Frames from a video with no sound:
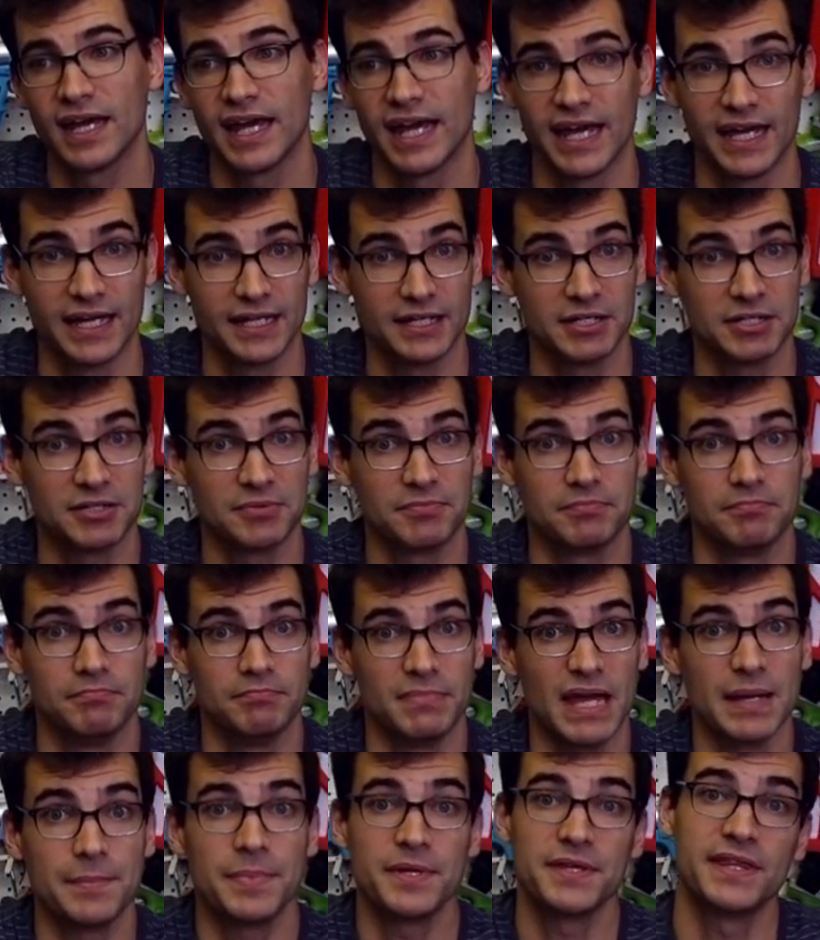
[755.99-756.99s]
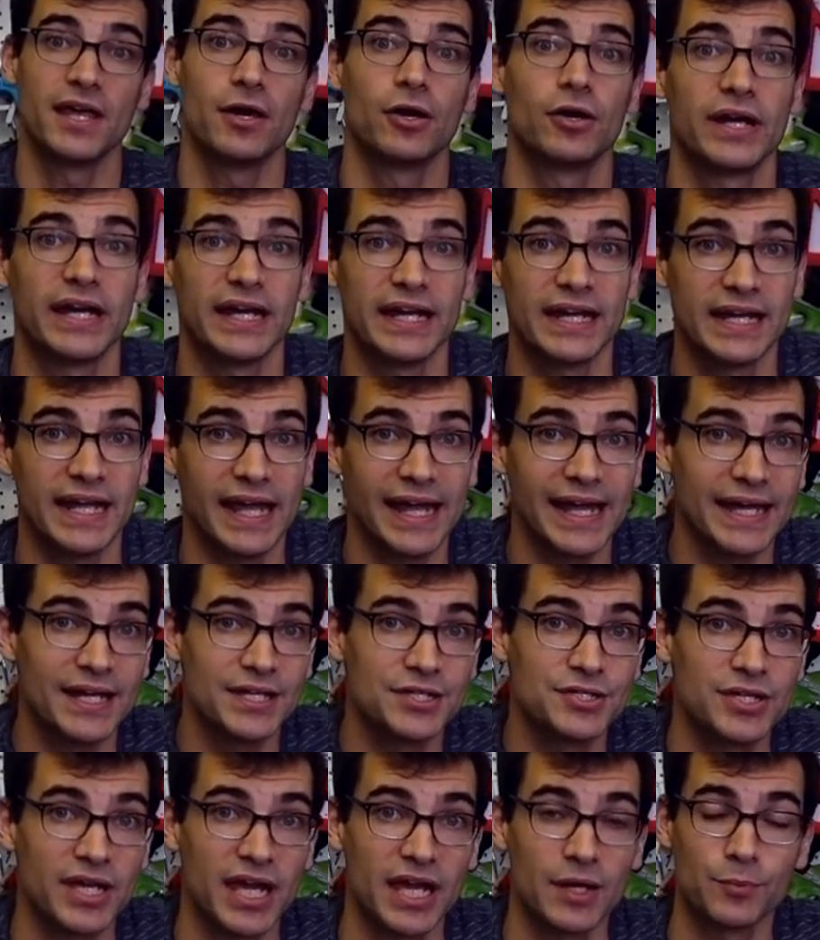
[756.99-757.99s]
and maybe they'll
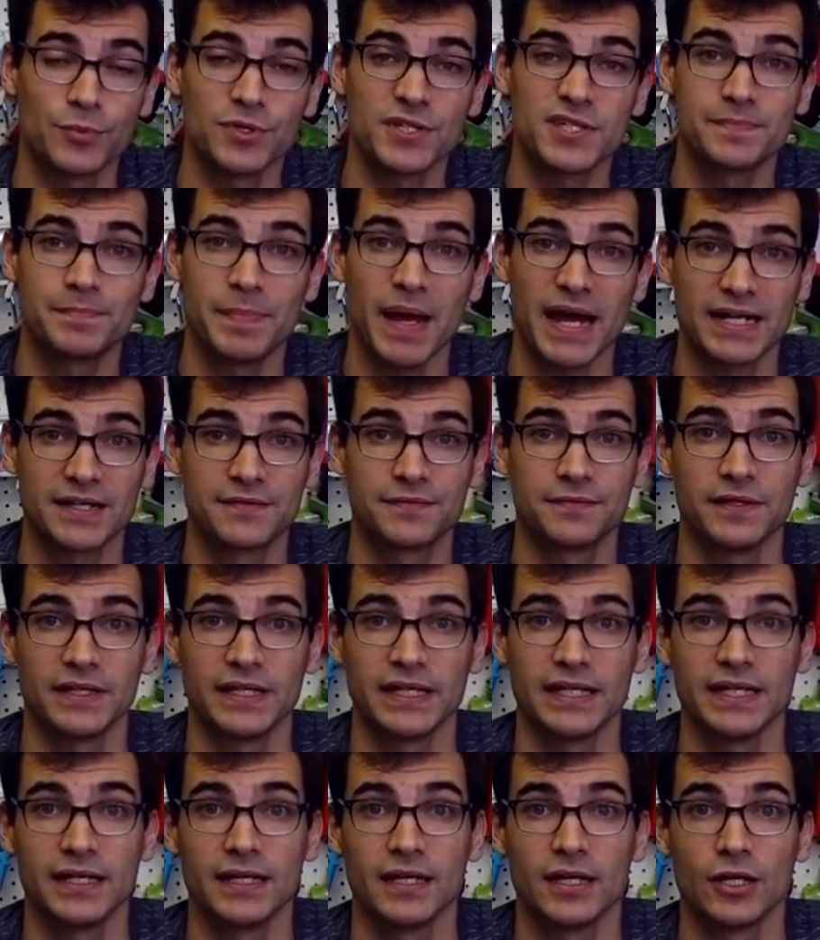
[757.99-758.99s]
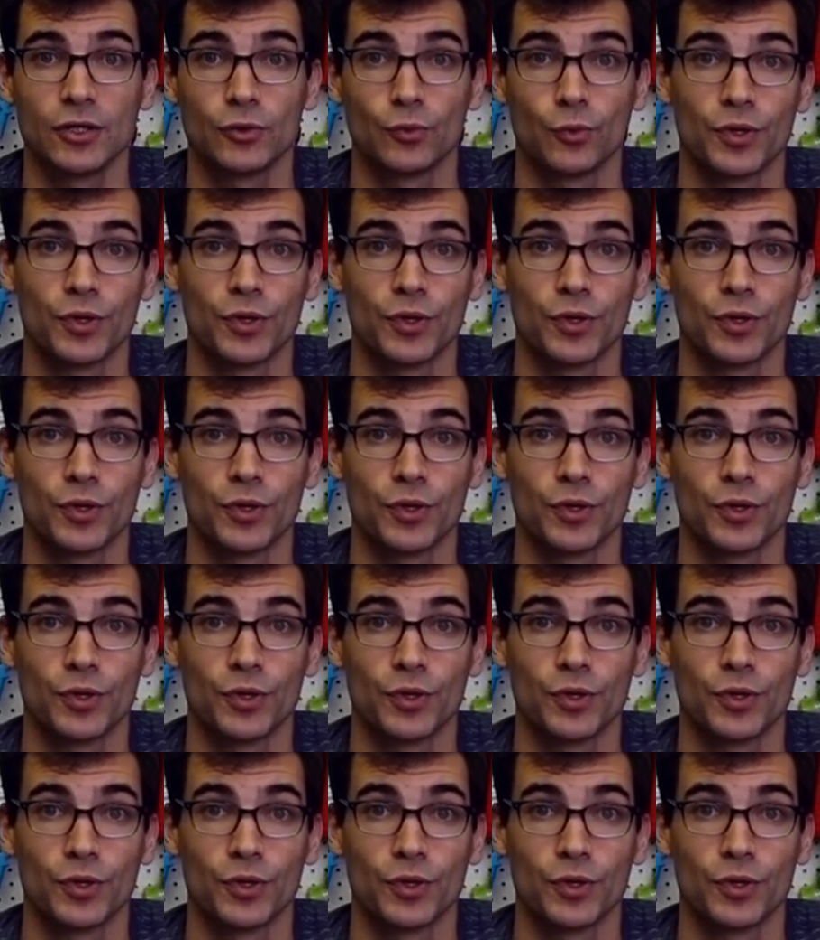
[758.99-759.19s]
engage and respectfully